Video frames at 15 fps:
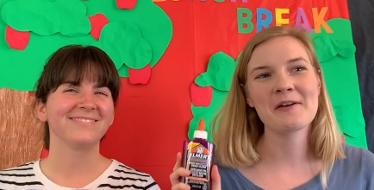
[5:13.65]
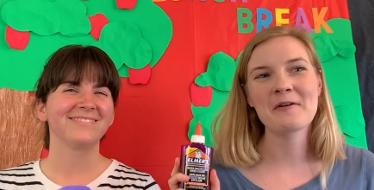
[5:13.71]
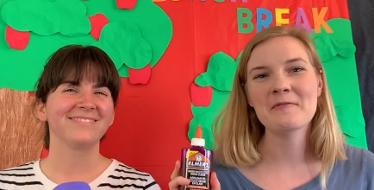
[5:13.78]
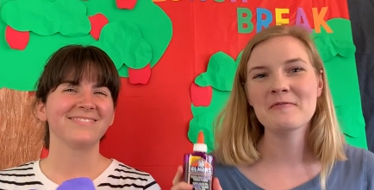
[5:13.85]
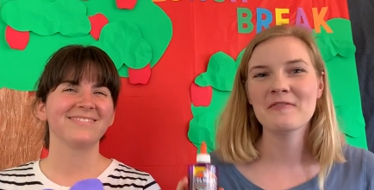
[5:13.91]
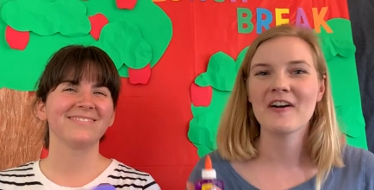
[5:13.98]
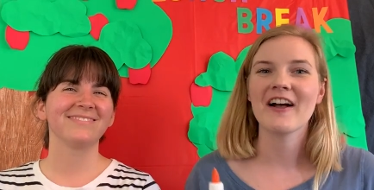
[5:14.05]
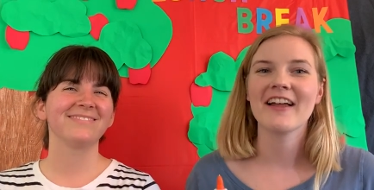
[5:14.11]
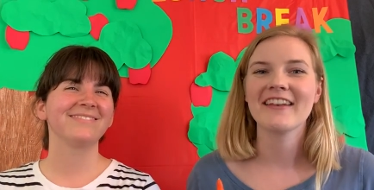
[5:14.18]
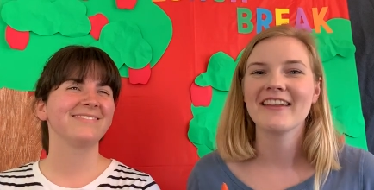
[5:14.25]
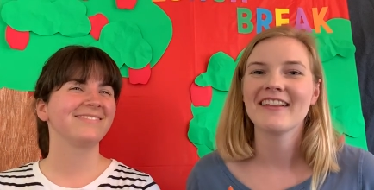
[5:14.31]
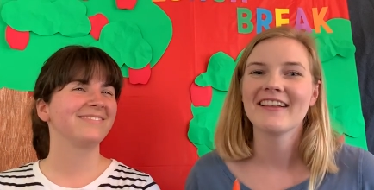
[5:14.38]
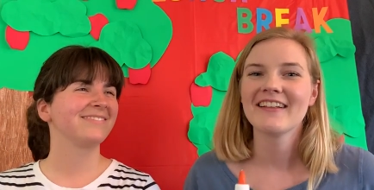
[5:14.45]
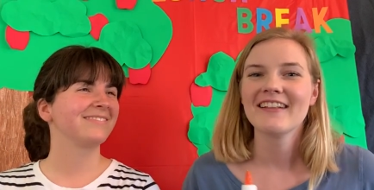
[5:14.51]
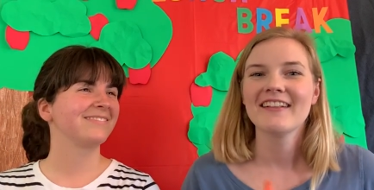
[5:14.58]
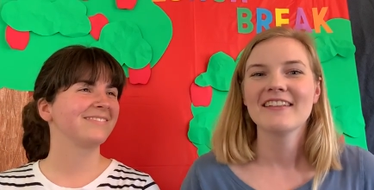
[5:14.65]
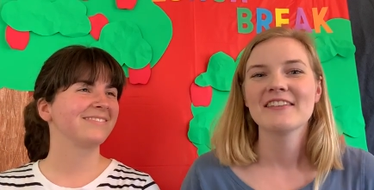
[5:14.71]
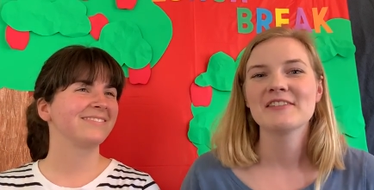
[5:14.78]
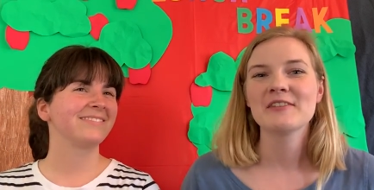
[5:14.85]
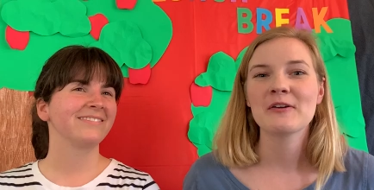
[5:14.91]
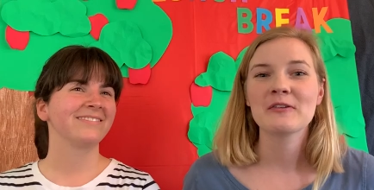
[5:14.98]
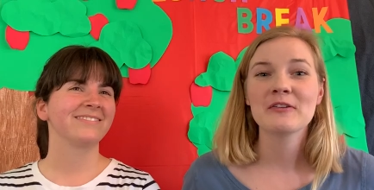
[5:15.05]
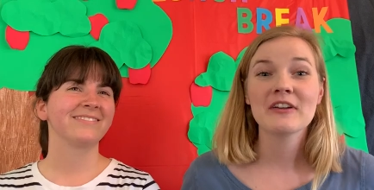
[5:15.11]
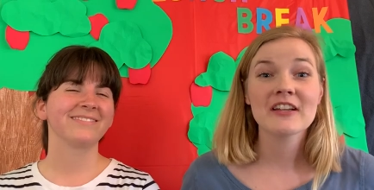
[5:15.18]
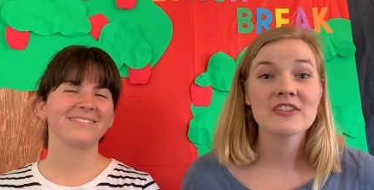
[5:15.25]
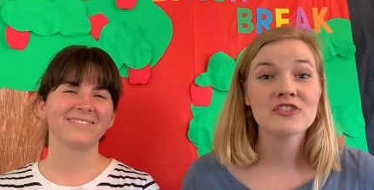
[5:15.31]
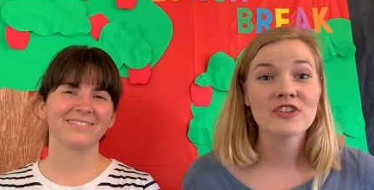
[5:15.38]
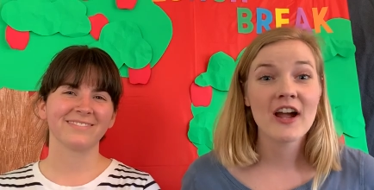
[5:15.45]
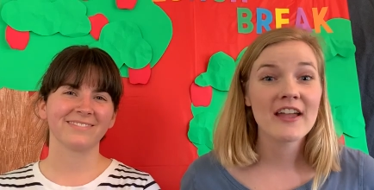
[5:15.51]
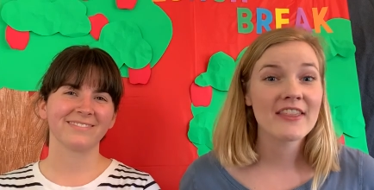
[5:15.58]
Speaker 1: so fun. So you can
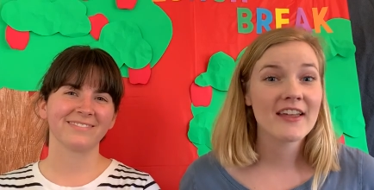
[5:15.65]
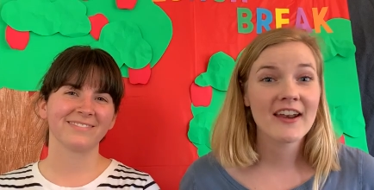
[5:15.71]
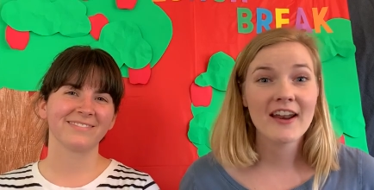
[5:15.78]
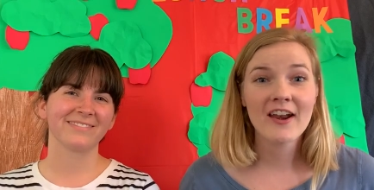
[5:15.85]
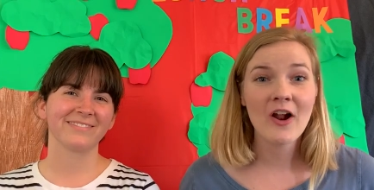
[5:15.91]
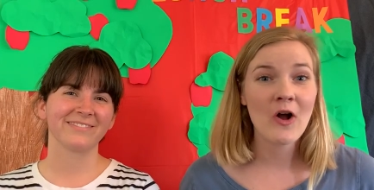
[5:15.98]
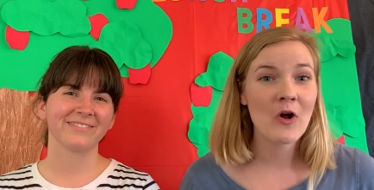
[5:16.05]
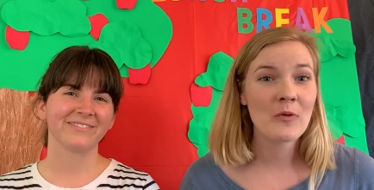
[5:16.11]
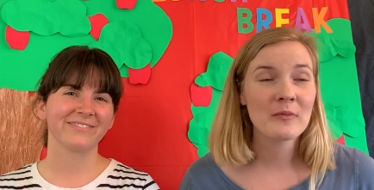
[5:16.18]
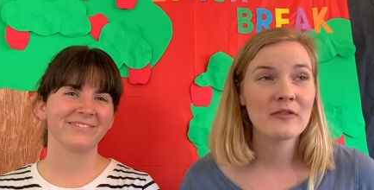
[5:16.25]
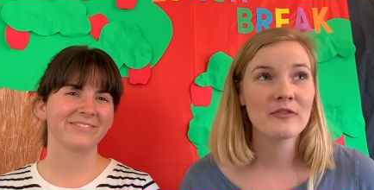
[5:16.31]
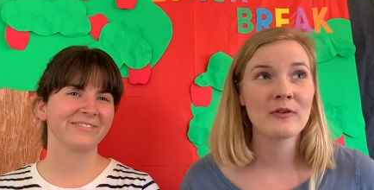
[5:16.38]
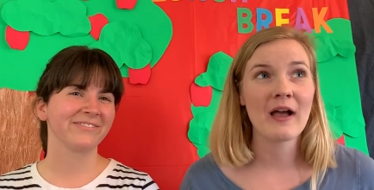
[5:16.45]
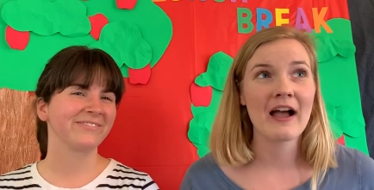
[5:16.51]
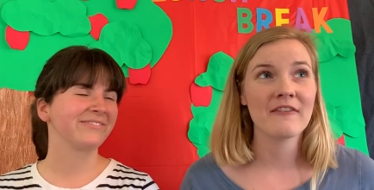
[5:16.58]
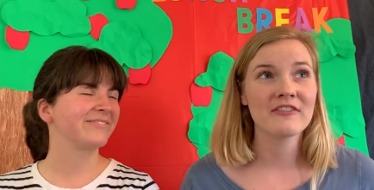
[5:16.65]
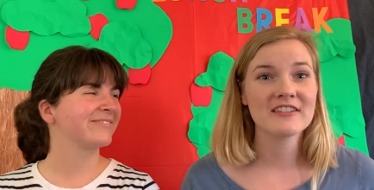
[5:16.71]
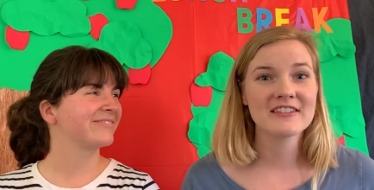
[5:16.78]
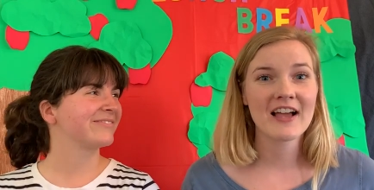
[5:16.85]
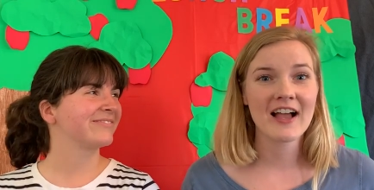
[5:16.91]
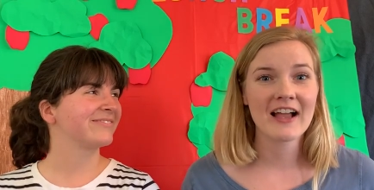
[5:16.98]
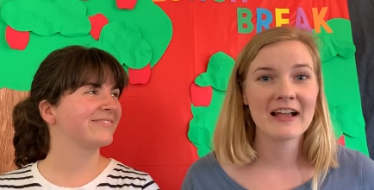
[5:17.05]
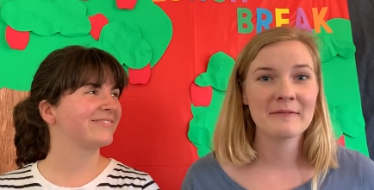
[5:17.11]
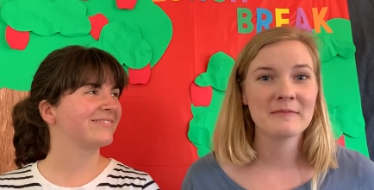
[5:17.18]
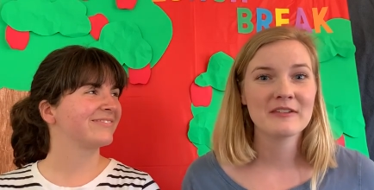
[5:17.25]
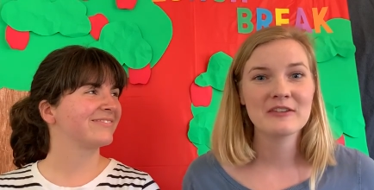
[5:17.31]
try that at home if you have the time.